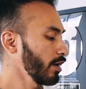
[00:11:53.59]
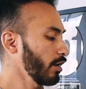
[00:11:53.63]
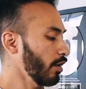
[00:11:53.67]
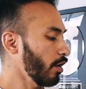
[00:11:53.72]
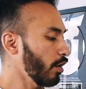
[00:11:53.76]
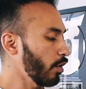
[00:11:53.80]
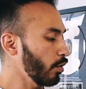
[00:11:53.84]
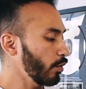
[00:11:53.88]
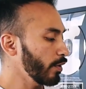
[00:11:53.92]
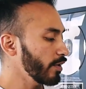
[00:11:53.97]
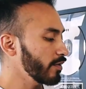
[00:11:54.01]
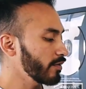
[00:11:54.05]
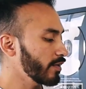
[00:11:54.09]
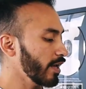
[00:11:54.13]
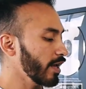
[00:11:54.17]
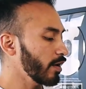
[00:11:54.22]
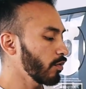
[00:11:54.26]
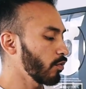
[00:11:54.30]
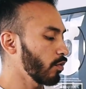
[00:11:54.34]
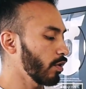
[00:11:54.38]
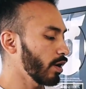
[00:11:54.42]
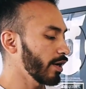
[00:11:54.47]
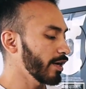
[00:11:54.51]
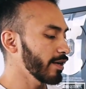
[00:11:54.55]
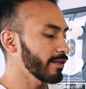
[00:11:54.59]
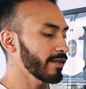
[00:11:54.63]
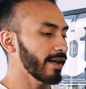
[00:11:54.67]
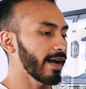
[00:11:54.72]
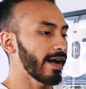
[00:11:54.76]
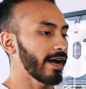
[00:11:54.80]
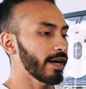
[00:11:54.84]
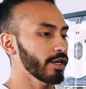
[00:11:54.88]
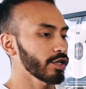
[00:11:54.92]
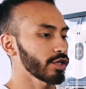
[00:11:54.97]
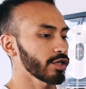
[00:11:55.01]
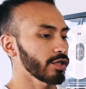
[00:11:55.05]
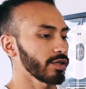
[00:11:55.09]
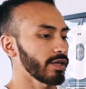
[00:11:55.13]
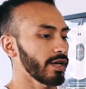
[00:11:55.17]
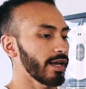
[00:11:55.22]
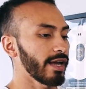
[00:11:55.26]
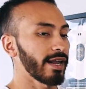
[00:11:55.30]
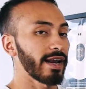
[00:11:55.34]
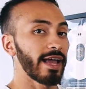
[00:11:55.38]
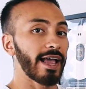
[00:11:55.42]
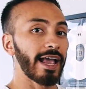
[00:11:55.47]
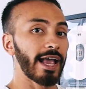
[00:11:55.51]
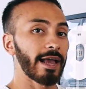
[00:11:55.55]
Always Day One is actually
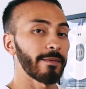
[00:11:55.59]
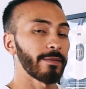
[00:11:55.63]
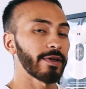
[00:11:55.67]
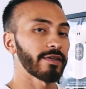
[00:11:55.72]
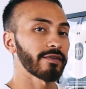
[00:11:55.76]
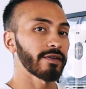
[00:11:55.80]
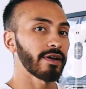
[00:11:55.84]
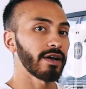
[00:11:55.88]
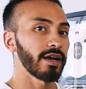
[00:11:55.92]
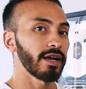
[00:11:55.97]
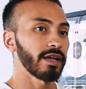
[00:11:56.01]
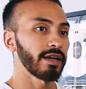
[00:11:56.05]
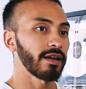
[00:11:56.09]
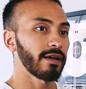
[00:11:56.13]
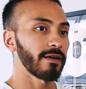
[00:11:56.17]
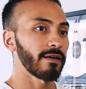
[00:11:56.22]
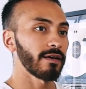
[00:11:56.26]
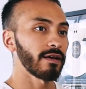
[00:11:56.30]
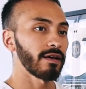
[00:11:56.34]
an Amazon